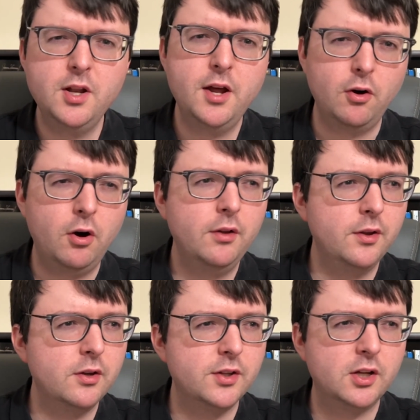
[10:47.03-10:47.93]
all
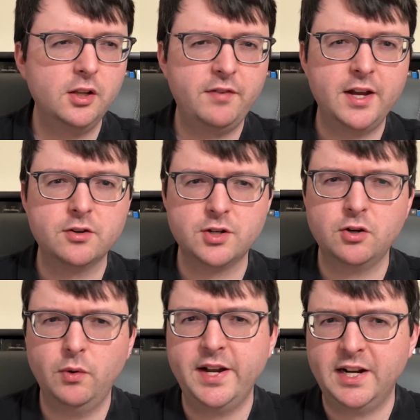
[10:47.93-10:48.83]
the cliffhangers are
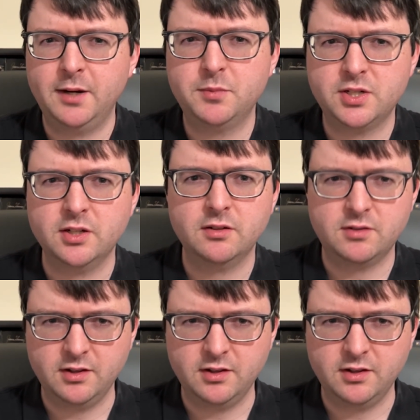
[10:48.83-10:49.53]
quite up to